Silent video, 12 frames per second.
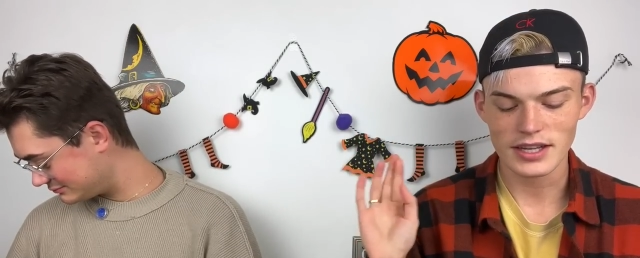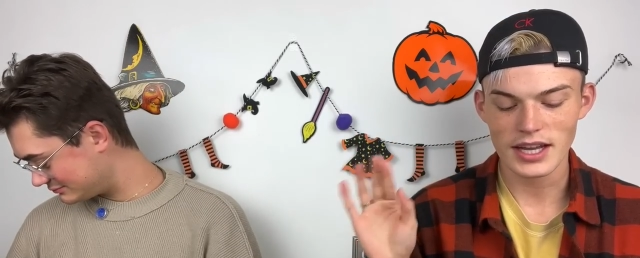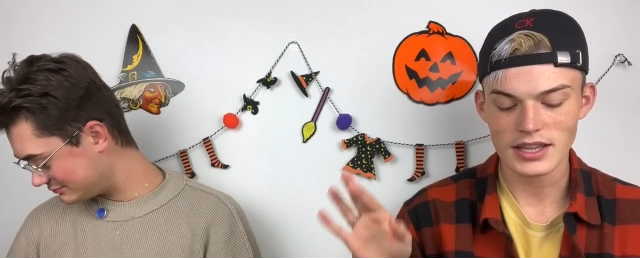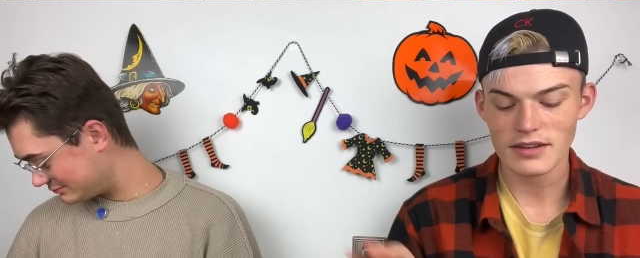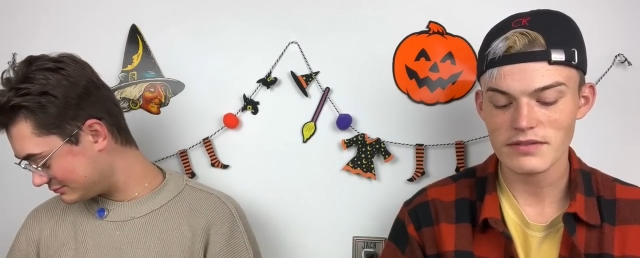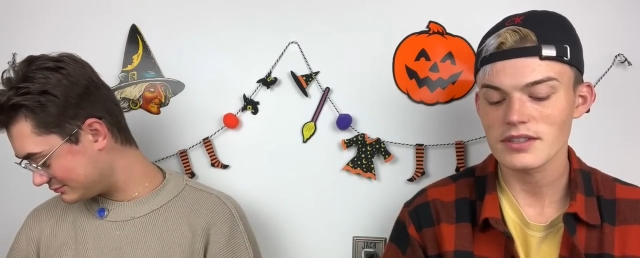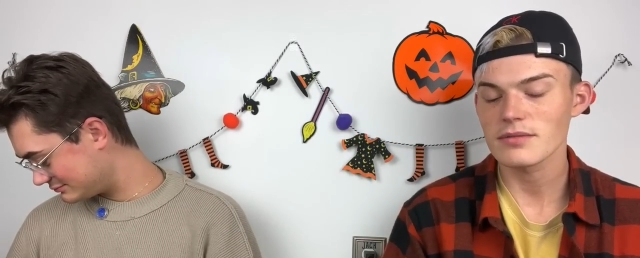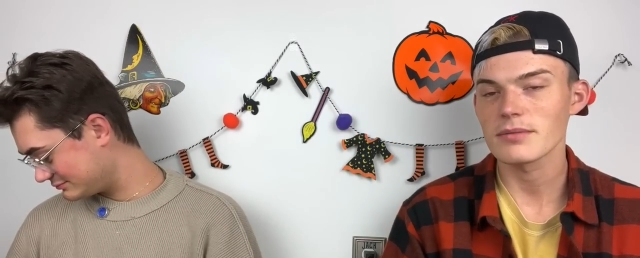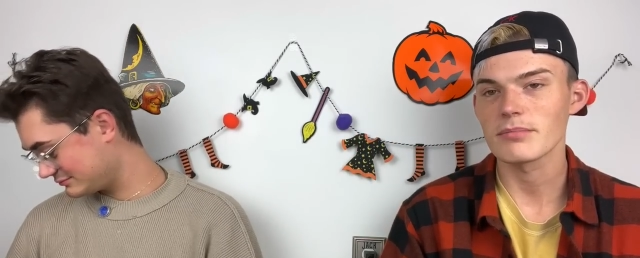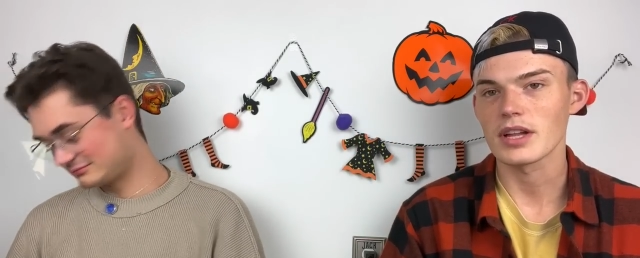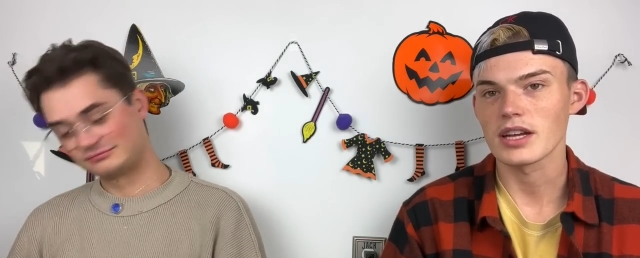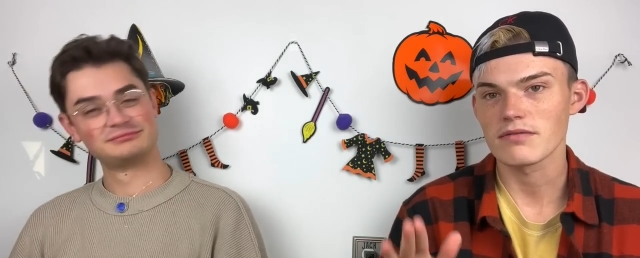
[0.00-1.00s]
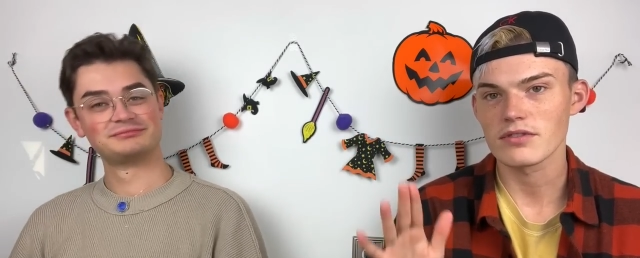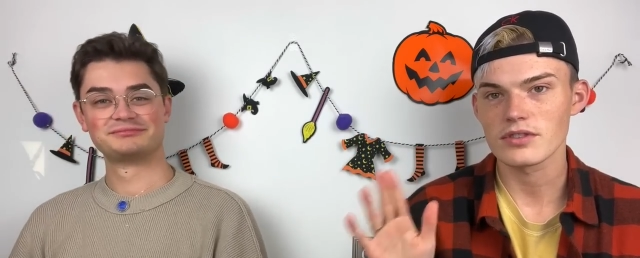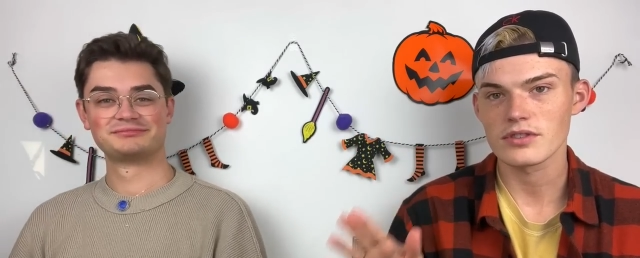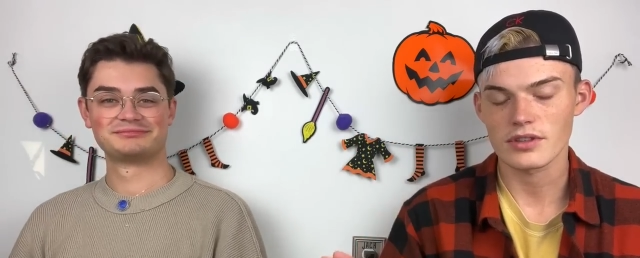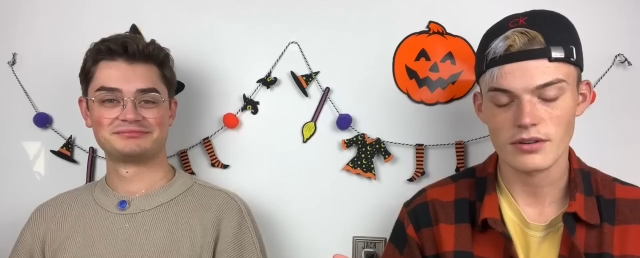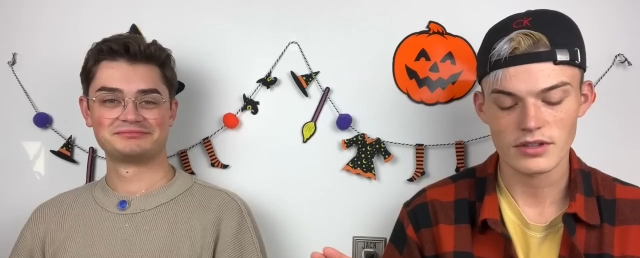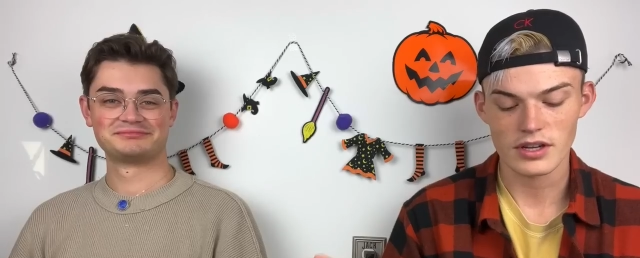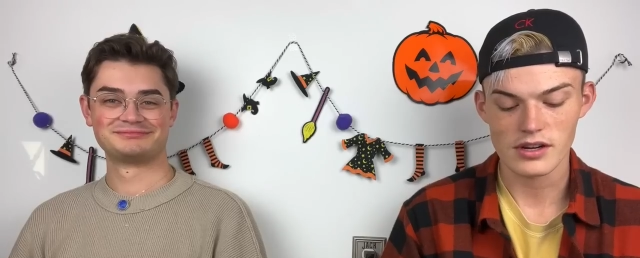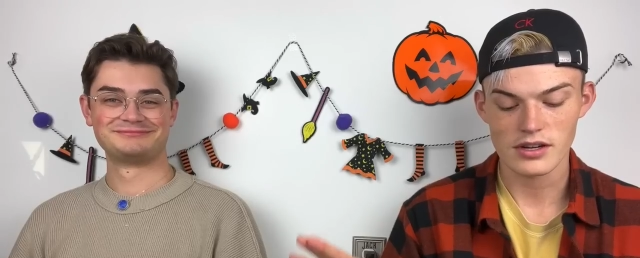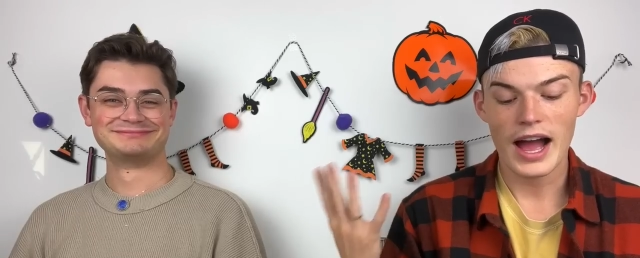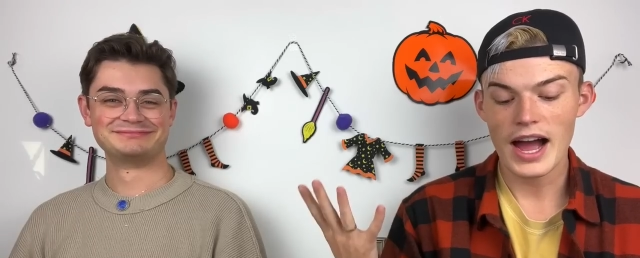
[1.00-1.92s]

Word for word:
Speaker 1: I left this one blank for so long.